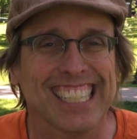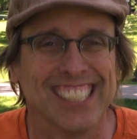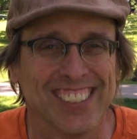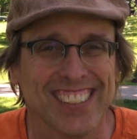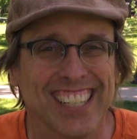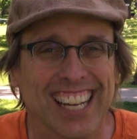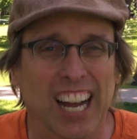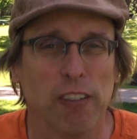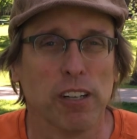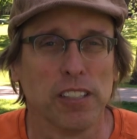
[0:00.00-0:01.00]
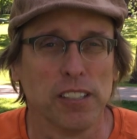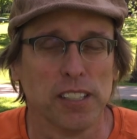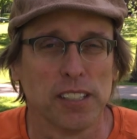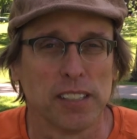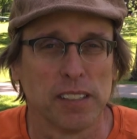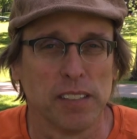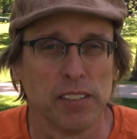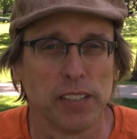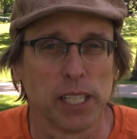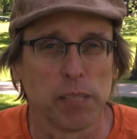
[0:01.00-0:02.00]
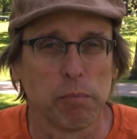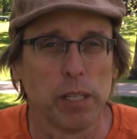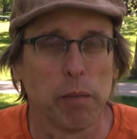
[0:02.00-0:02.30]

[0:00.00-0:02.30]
So I want you to, if you take me